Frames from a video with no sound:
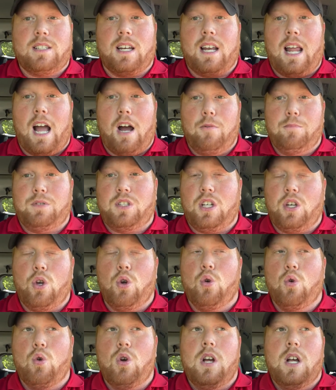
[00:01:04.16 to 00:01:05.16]
it helps
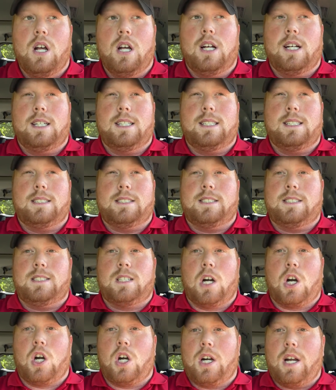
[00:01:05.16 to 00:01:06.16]
you
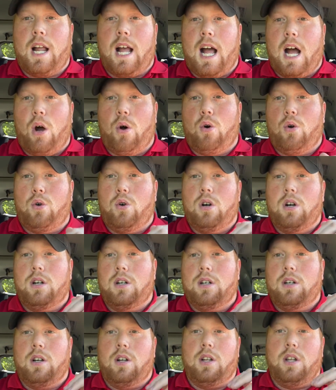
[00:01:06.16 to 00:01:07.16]
learn how
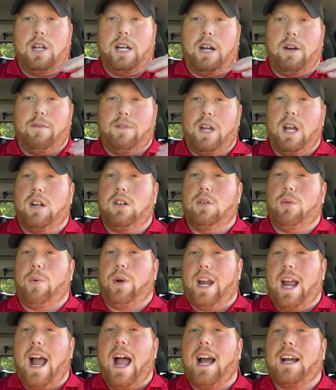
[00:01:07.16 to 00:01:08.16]
your vehicle
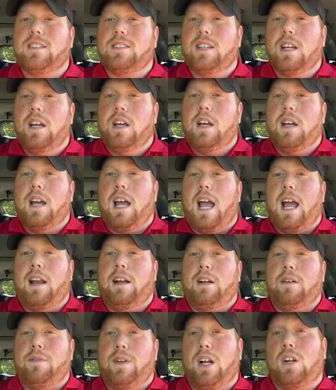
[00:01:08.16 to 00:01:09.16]
reacts. And
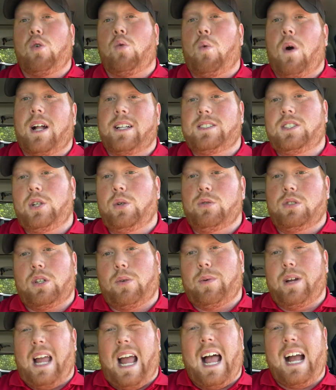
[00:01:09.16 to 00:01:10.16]
your vehicle wants you to
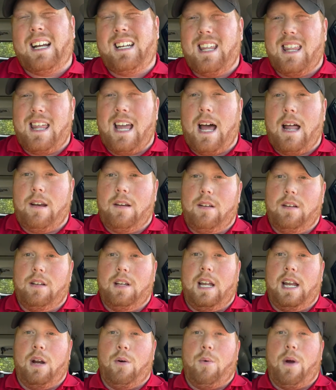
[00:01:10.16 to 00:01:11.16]
react to that
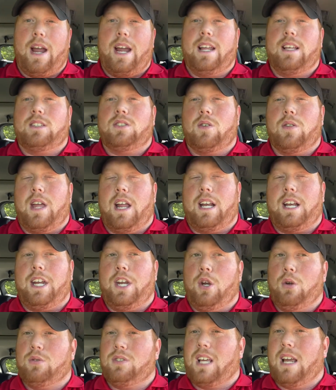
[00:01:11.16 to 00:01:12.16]
in a way so that
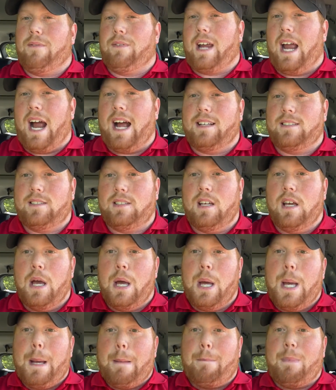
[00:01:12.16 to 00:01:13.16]
you save gas.
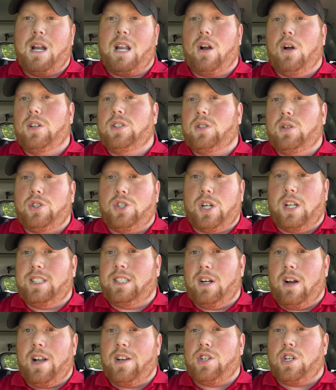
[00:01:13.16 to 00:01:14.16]
But it also shuts
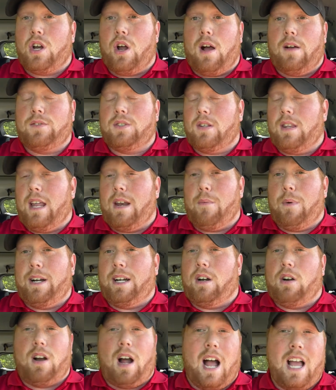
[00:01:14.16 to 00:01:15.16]
your engine off so that when
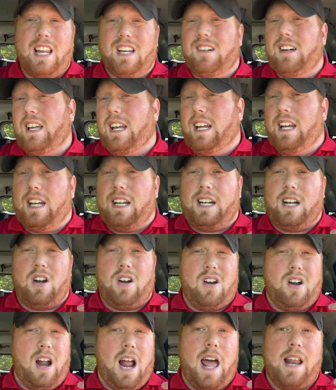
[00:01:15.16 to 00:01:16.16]
you're idling and
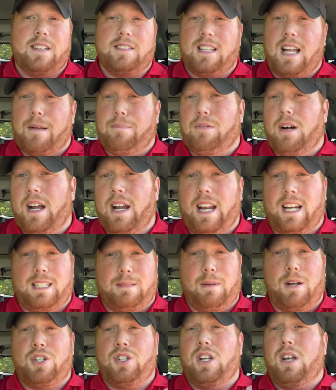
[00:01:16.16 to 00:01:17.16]
you're at a stoplight,
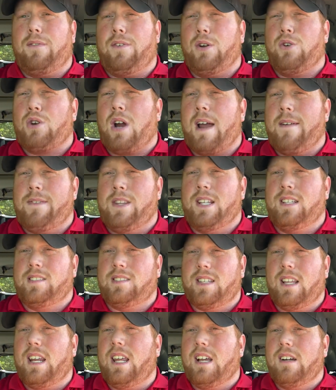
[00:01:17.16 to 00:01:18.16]
especially if you drive in the
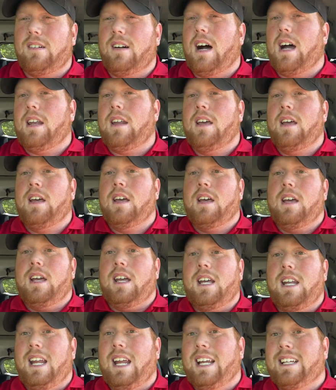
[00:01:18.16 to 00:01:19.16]
city a lot,
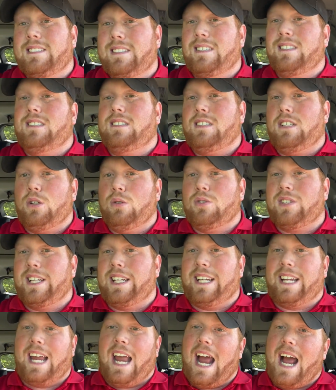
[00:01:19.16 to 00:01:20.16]
it isn't
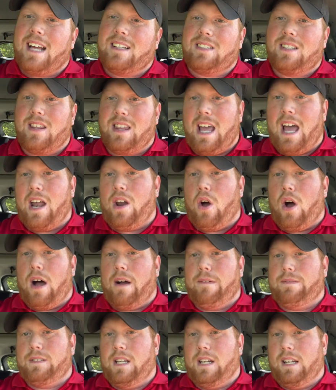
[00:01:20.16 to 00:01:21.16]
using gas that
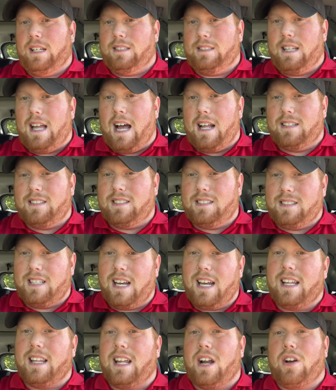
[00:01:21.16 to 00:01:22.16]
often. It's not
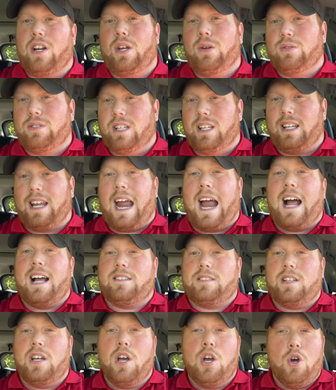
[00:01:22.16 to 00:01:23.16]
sitting there using
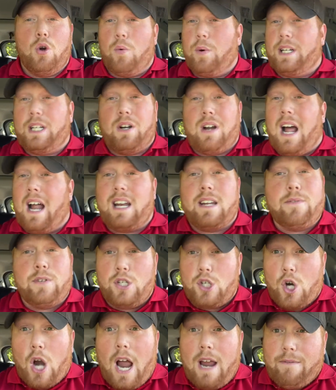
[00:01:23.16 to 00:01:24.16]
gas when you're not
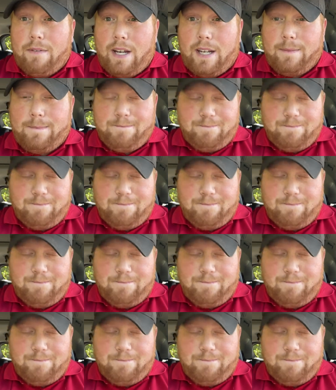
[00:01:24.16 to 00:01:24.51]
even driving.